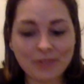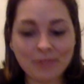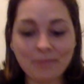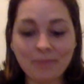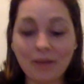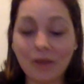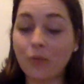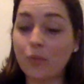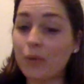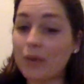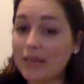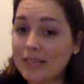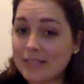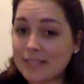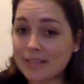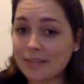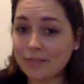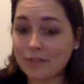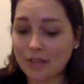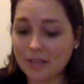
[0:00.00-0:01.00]
My waist,
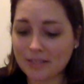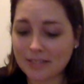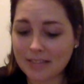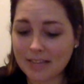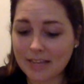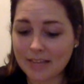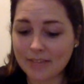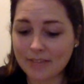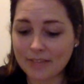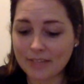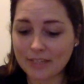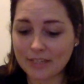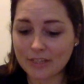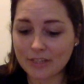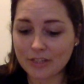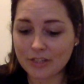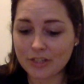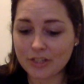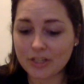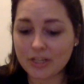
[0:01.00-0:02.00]
I've lost half an
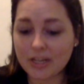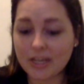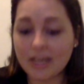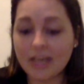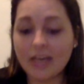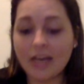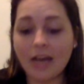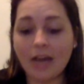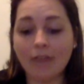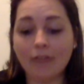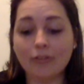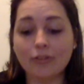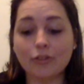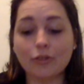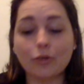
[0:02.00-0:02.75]
inch. I lost